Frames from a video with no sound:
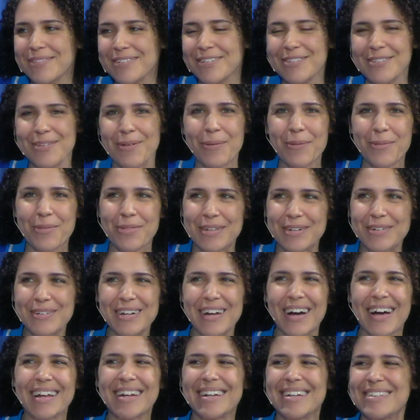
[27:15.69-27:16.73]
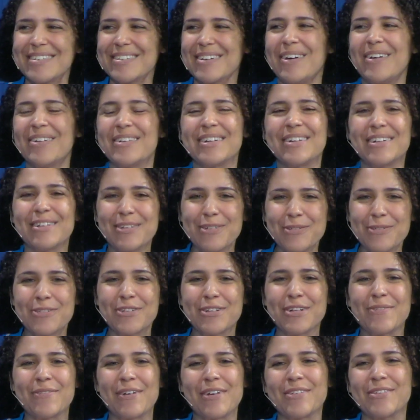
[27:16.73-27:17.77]
There's a whole theory on it. It's called
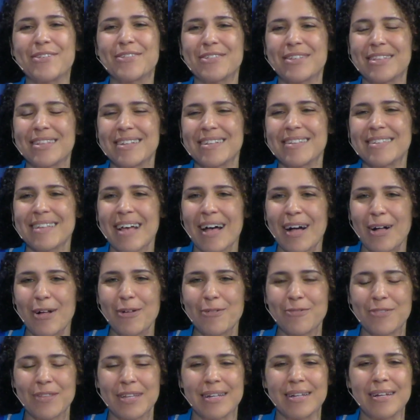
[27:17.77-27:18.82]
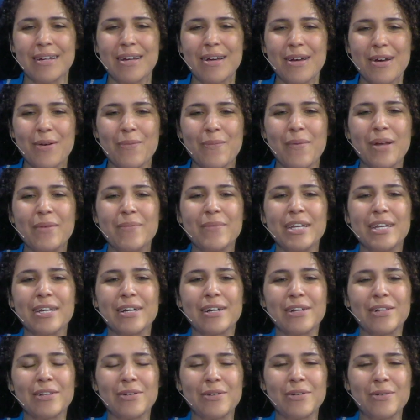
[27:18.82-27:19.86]
inclusion of others in the self, that when we
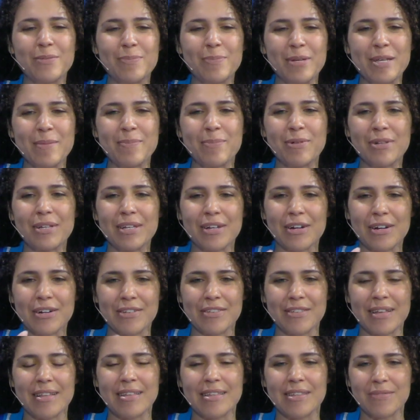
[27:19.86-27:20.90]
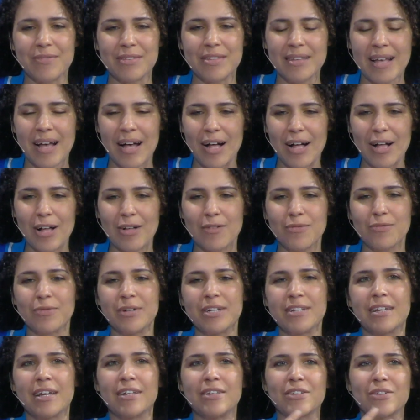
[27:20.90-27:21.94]
include people in our sense of self, we
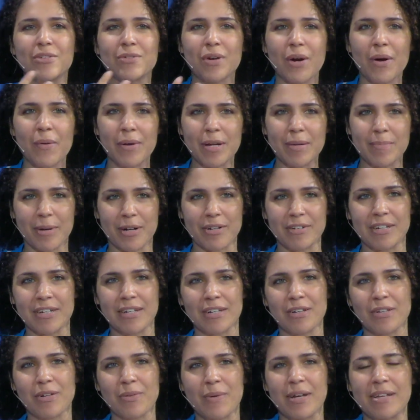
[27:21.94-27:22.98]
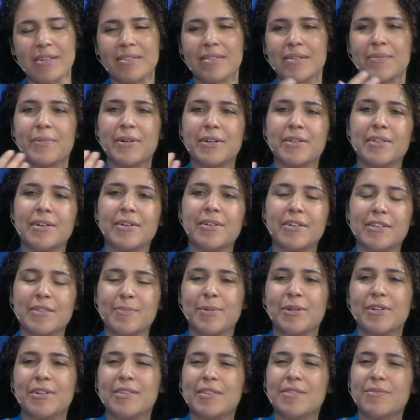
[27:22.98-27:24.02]
tend to grow in particular ways, that where their
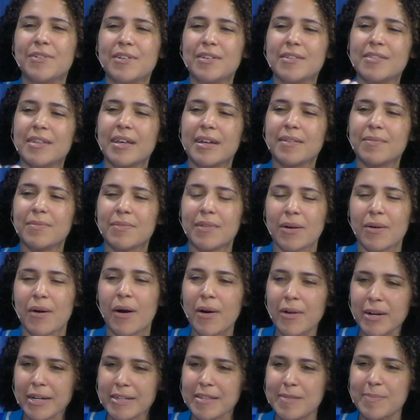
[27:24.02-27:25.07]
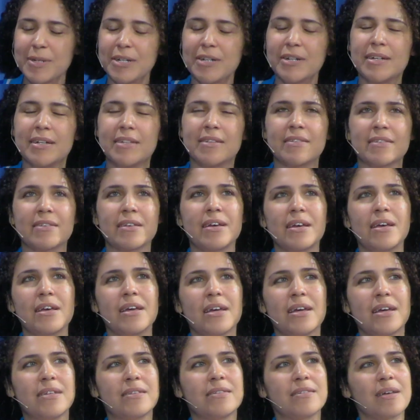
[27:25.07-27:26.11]
experience feels like they're our experience
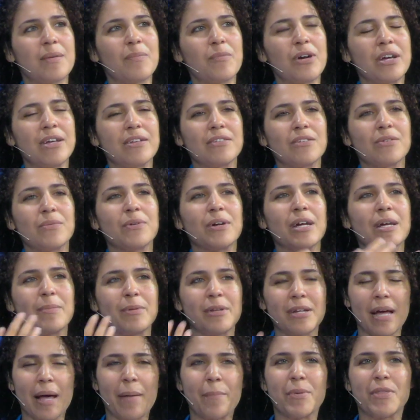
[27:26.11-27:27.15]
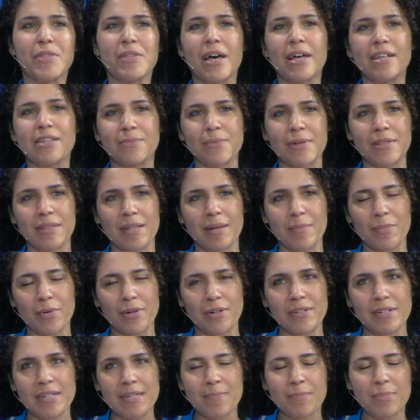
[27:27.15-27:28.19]
in some ways, so we're able to empathize with them more
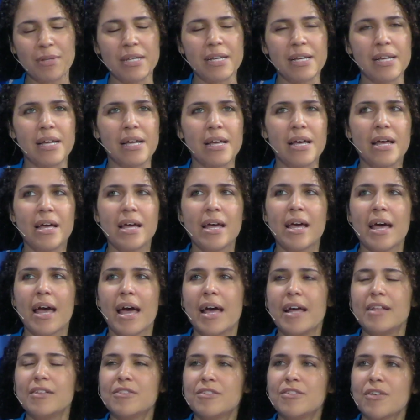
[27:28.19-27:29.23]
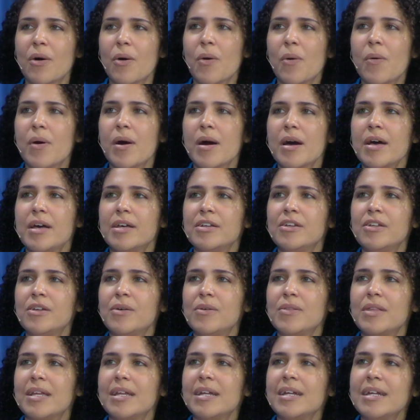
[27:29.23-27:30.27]
deeply. And so,
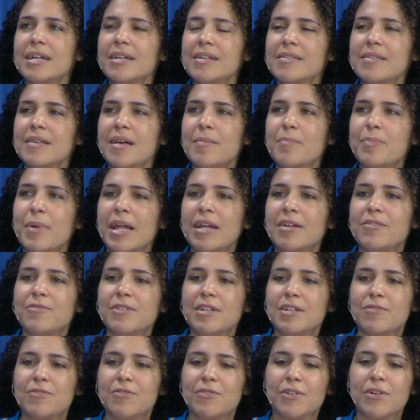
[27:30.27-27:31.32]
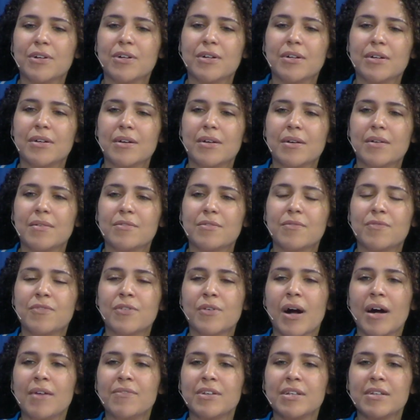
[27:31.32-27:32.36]
that it is a benefit for
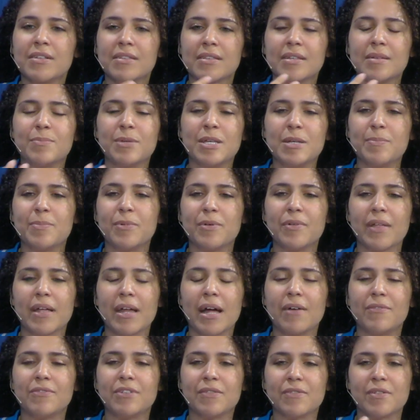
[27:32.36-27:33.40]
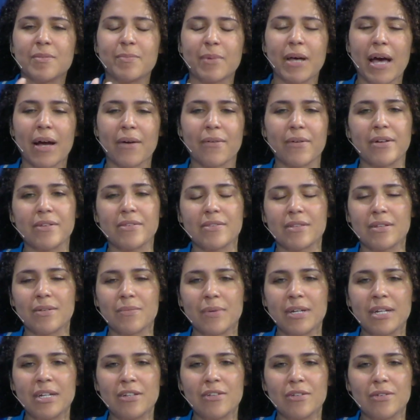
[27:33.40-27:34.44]
obviously people that have different backgrounds than
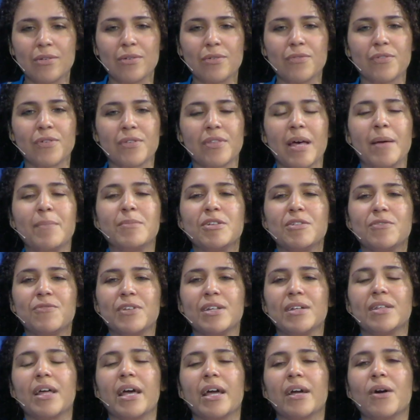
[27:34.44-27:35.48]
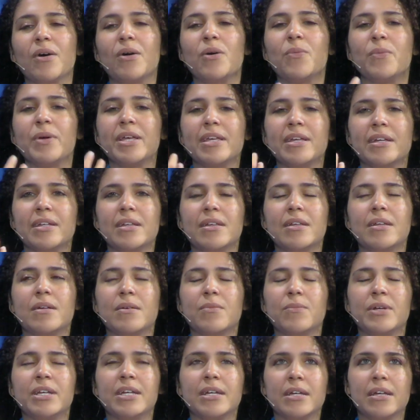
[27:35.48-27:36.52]
we do, for them to feel like, oh, we
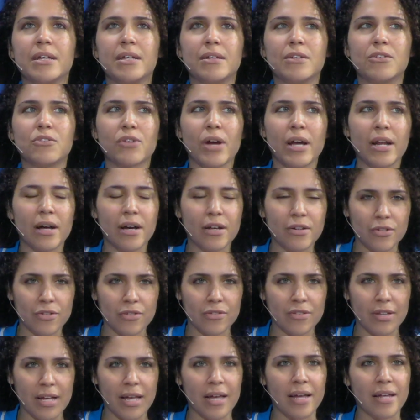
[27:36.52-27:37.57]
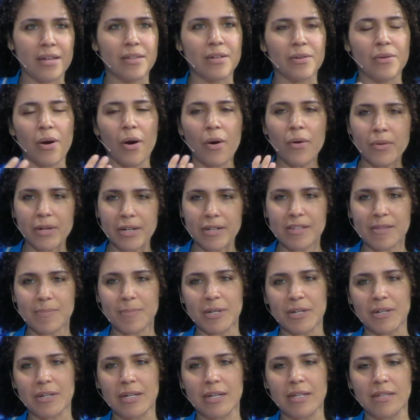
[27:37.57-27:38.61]
can try to understand their own
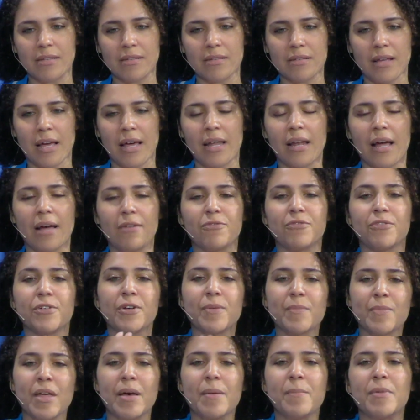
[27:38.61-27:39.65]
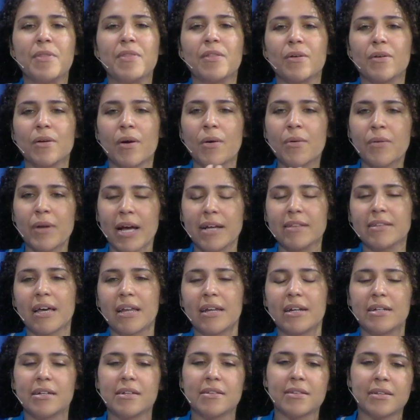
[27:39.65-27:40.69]
experience and affirm them in their own
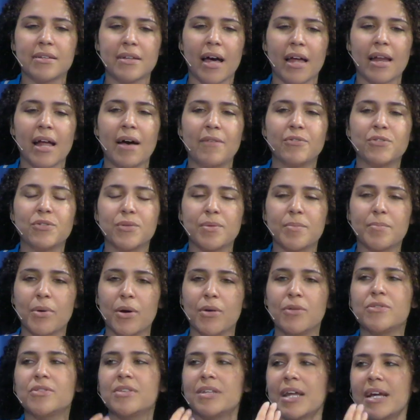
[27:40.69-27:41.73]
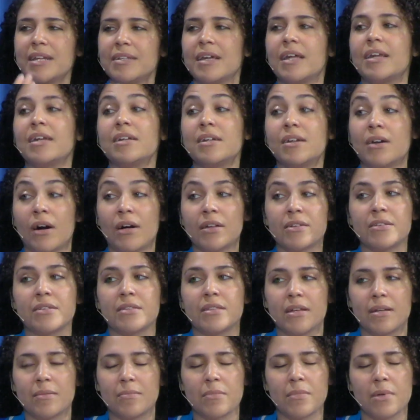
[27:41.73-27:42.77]
identities and not have to impose an identity onto
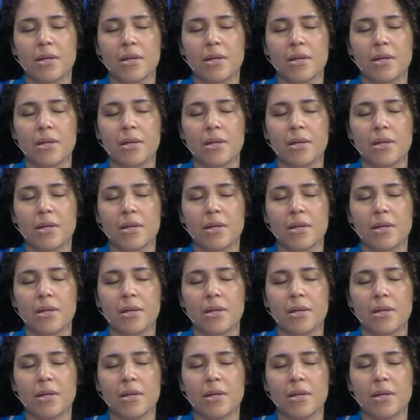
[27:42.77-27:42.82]
them.